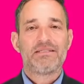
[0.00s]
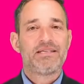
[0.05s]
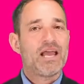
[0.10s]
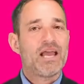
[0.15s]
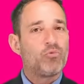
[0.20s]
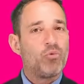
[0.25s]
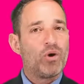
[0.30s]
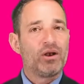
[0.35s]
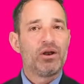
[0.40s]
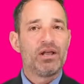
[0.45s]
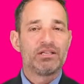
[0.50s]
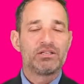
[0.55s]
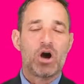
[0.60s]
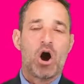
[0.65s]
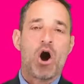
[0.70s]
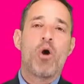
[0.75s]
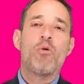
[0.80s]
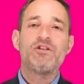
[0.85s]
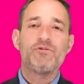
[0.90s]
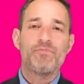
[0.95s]
to take what
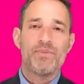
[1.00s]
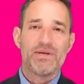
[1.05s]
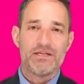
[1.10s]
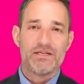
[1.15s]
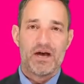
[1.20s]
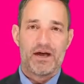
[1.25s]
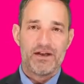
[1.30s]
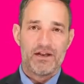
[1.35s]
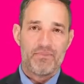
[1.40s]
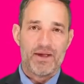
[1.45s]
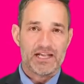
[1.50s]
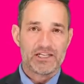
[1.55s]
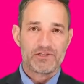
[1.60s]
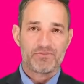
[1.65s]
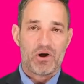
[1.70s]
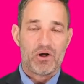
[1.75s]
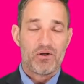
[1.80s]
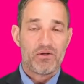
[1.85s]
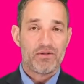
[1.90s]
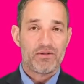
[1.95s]
has always been done in
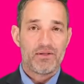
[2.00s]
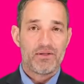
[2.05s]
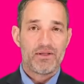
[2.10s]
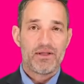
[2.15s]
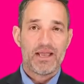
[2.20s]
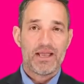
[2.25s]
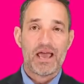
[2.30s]
baseball